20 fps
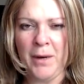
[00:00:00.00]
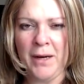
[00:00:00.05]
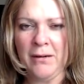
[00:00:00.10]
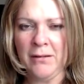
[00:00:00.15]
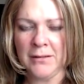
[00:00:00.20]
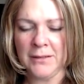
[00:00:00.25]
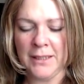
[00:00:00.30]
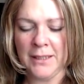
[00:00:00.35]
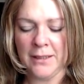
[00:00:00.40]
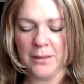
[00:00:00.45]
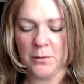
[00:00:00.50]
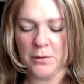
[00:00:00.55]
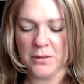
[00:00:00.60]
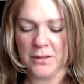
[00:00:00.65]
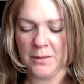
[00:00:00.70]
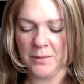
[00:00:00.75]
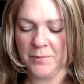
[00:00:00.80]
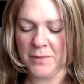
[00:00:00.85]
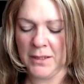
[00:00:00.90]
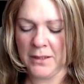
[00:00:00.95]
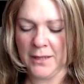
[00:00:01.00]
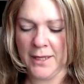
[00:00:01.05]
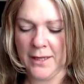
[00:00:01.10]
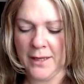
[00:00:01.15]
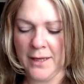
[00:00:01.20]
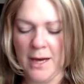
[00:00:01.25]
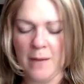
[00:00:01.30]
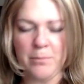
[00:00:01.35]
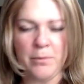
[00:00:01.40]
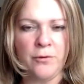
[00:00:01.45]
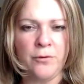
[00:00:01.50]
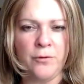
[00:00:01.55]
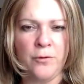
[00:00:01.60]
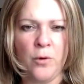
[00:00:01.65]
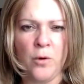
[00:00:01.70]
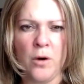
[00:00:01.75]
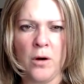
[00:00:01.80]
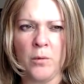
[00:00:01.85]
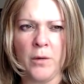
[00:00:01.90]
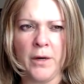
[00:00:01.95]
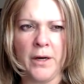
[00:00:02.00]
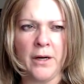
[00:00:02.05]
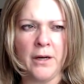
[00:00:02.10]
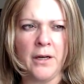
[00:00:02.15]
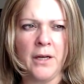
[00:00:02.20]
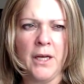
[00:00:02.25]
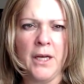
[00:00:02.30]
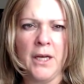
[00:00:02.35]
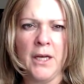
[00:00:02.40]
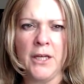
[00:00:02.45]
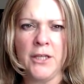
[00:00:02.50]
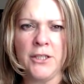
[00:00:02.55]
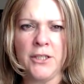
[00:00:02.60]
Apparently, there was something like that before where